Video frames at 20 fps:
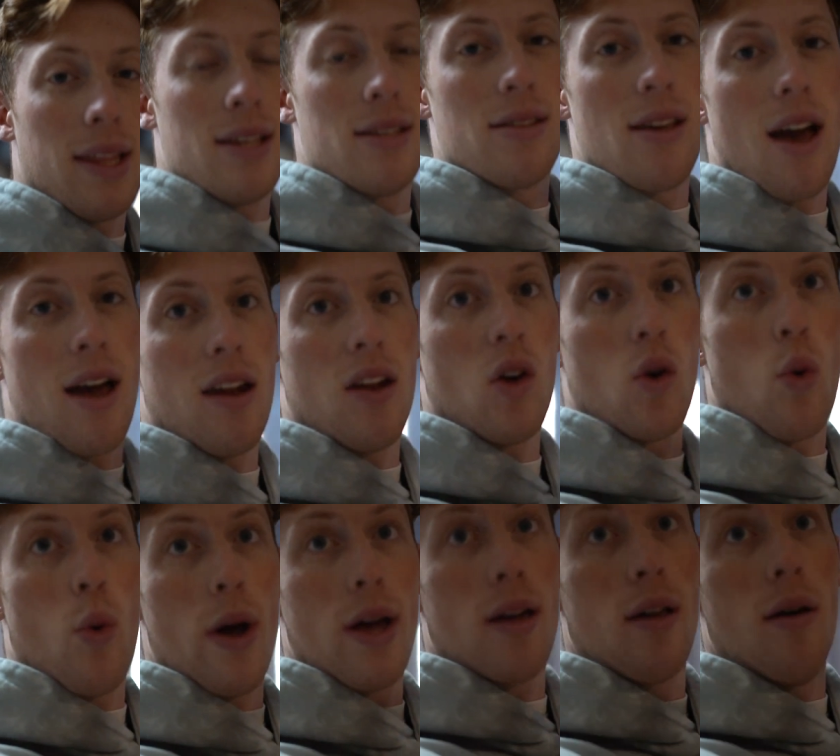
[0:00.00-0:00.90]
this kind of
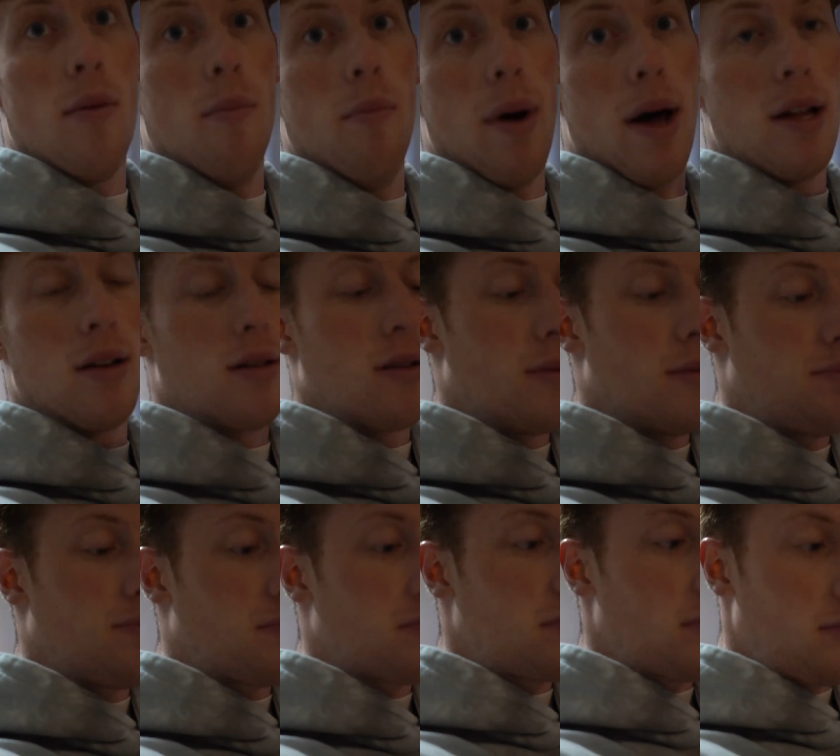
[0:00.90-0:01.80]
quick, but
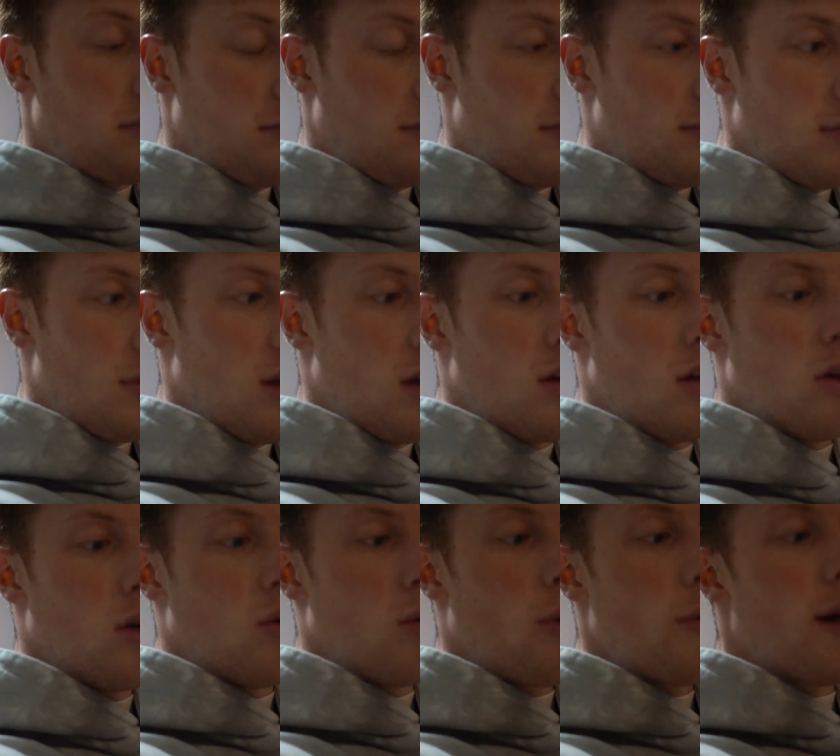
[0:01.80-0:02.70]

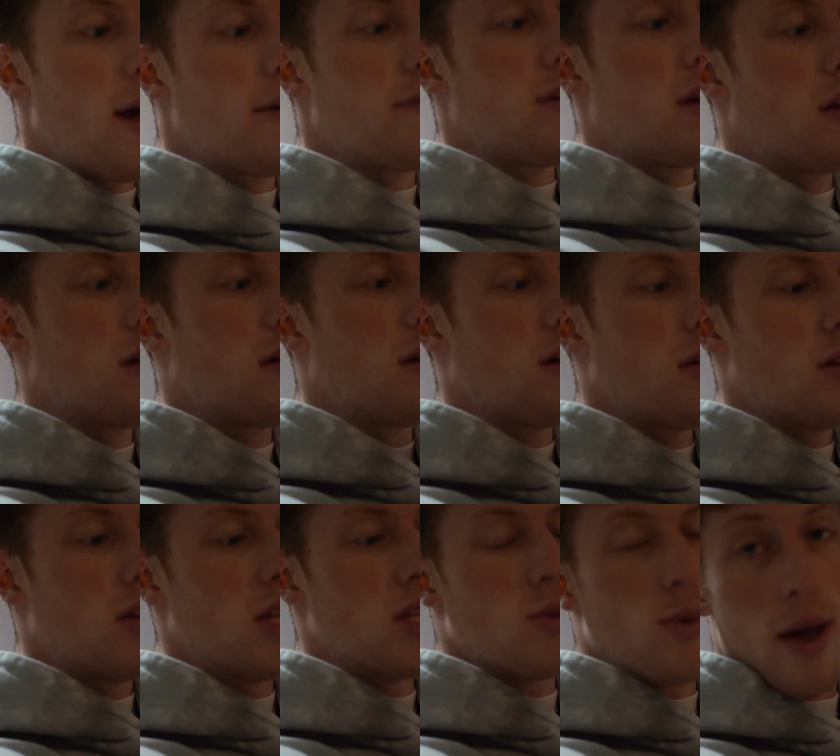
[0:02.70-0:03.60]
what we have here
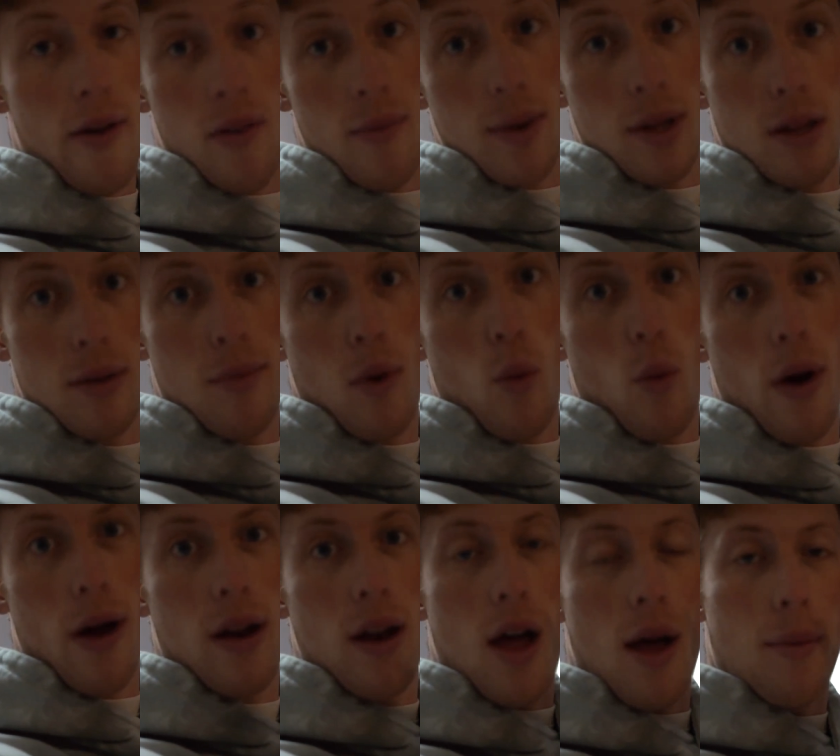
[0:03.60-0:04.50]
so we have our meal number
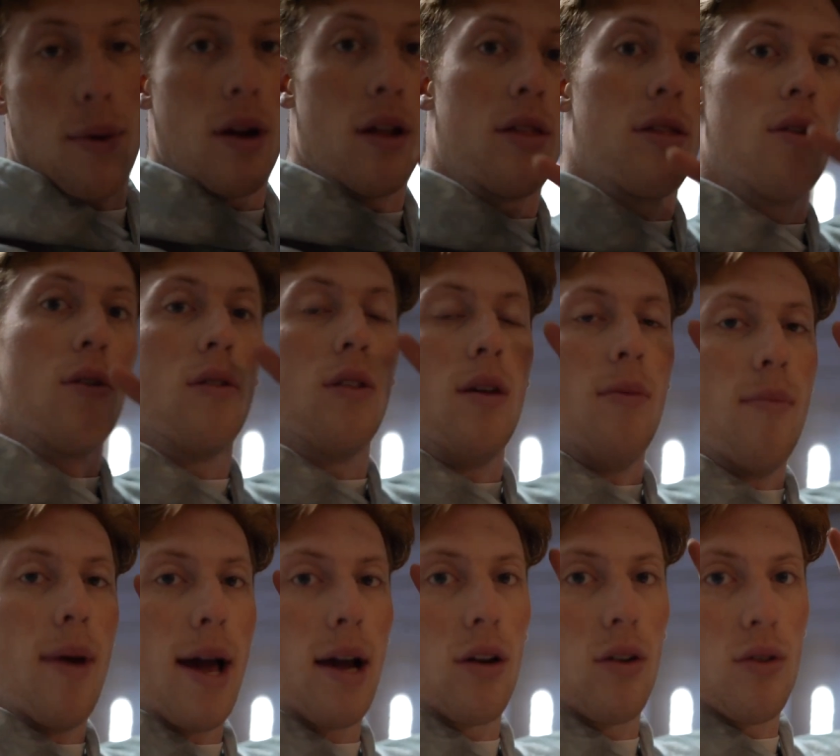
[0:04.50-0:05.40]
one. I'm gonna throw the
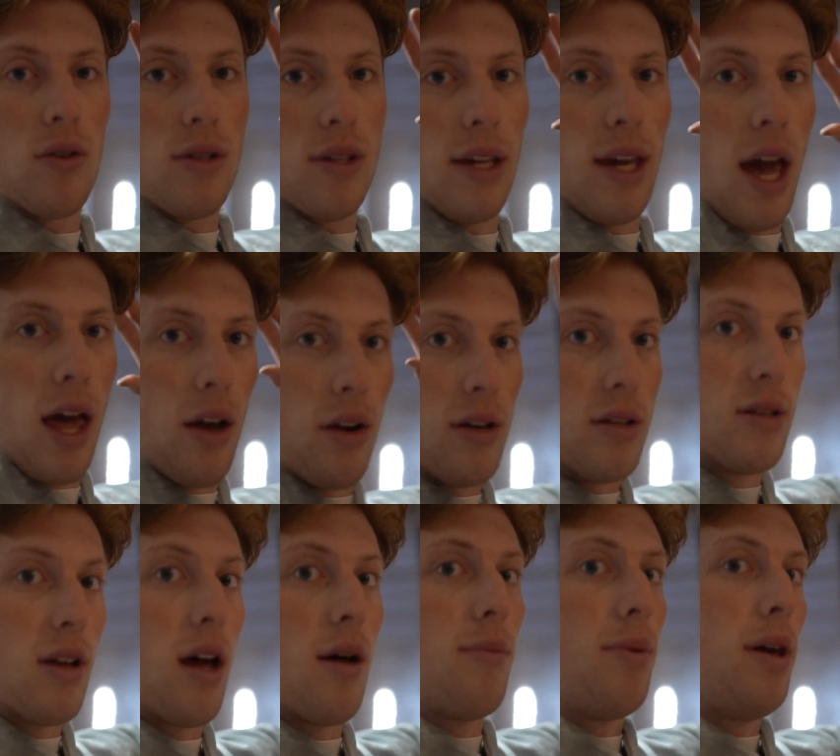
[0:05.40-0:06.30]
macros and calories
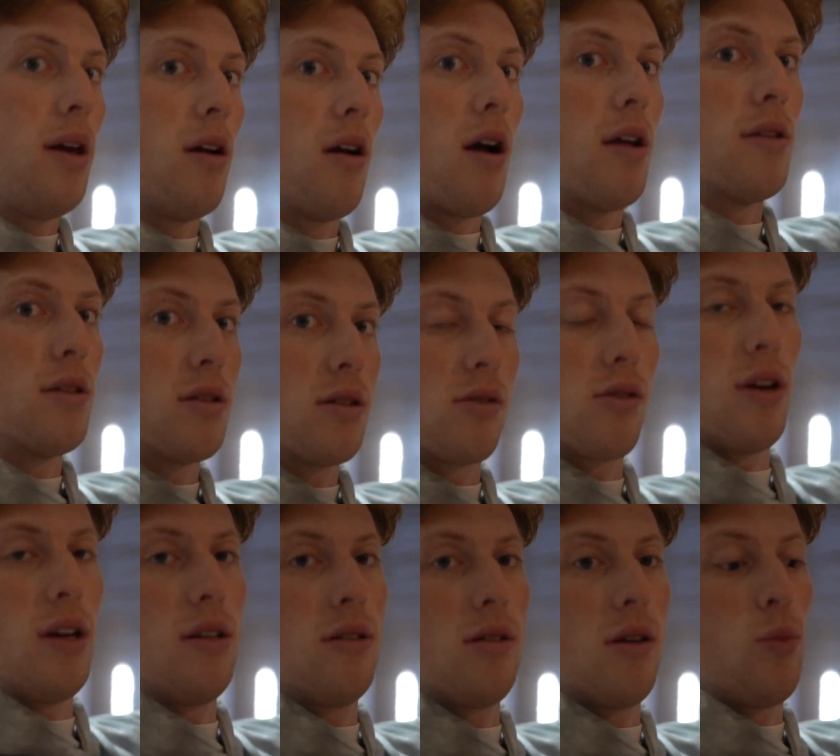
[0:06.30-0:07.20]
up here on the
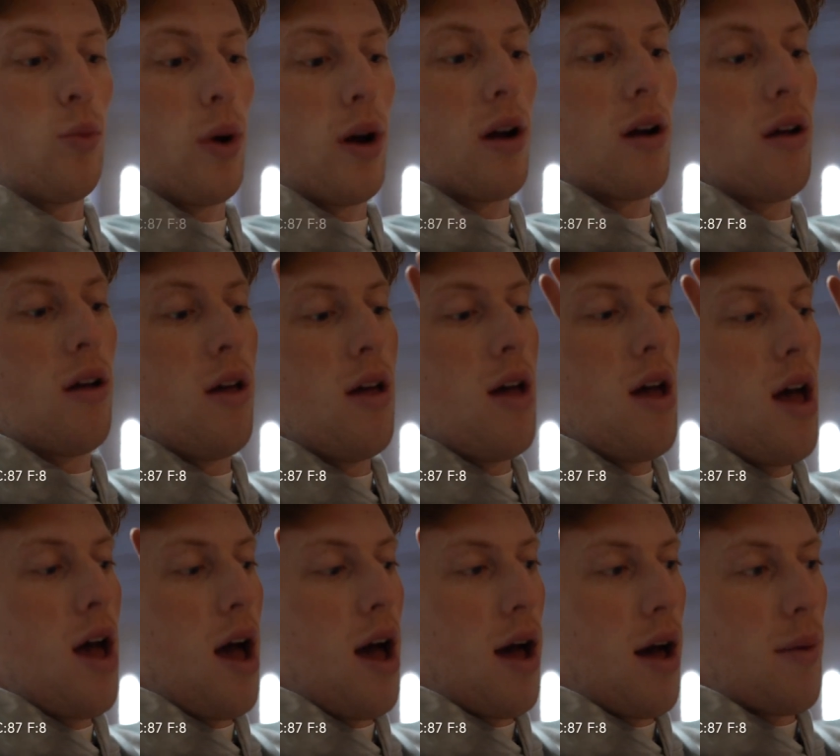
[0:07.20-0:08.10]
screen somewhere.
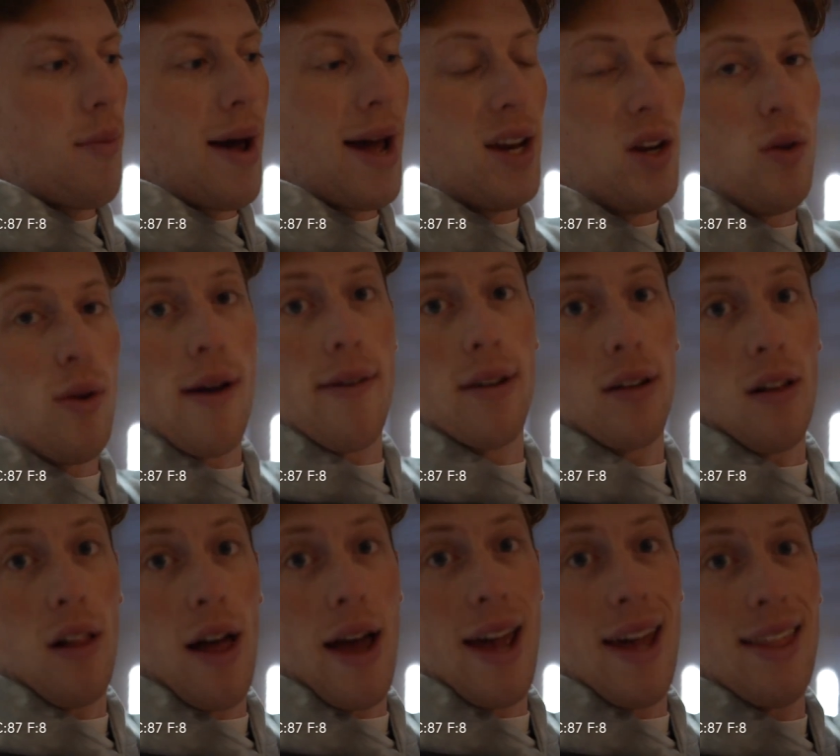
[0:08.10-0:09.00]
Um, I do have a
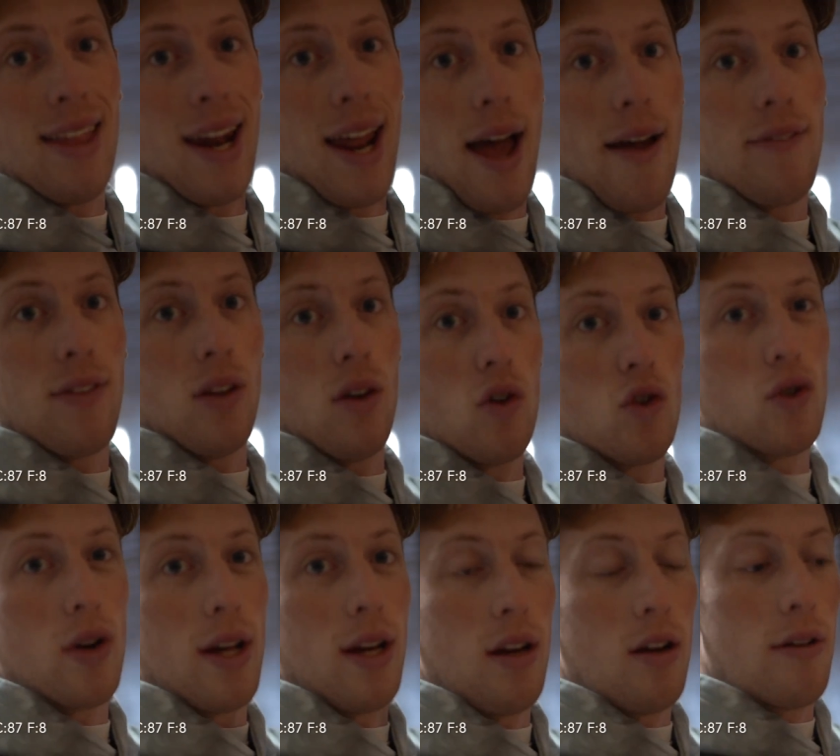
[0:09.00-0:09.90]
client that I have to go
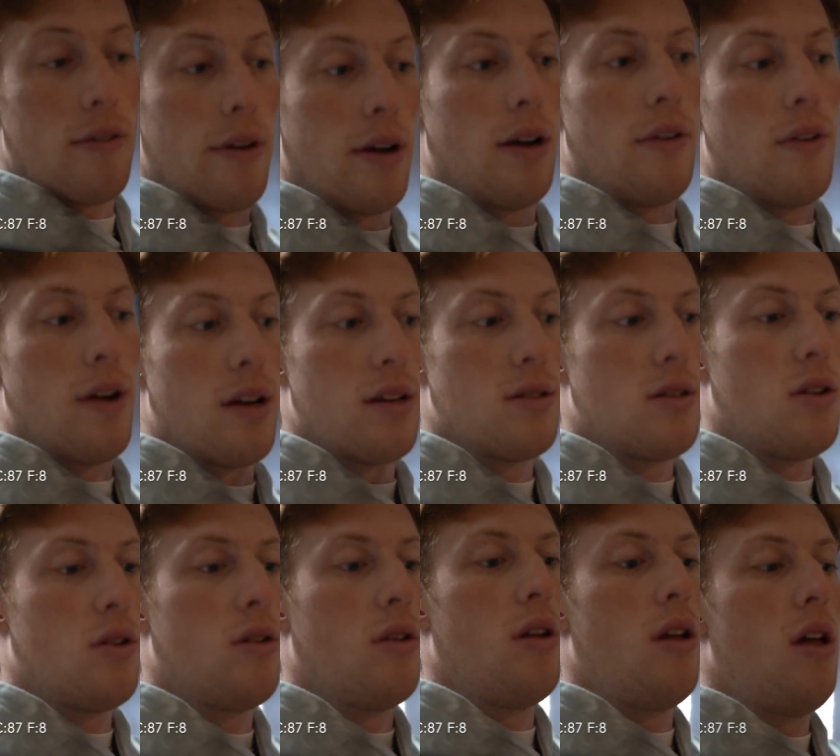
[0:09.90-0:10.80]
train here very, very
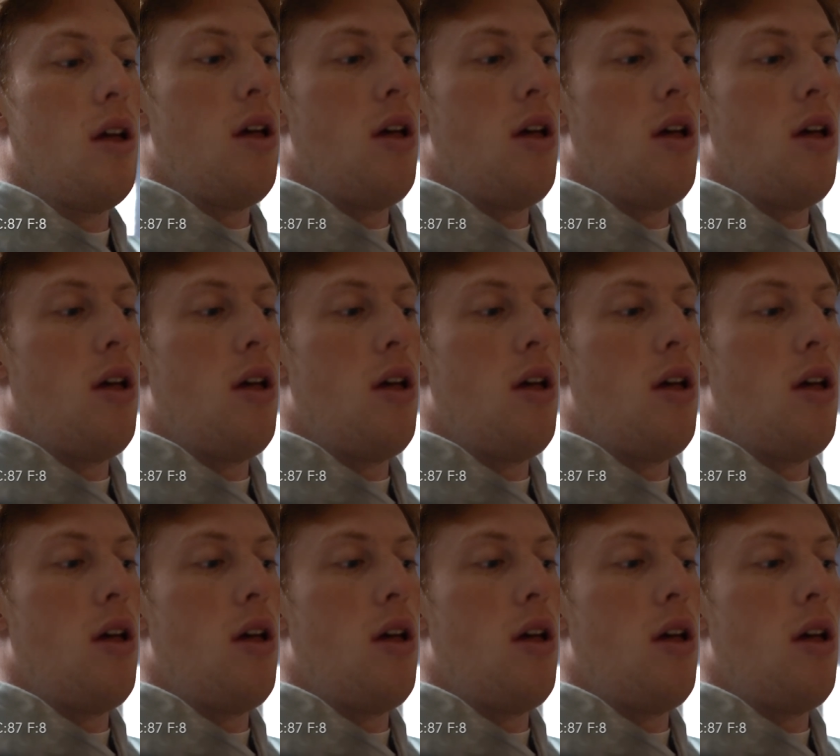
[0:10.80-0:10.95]
soon.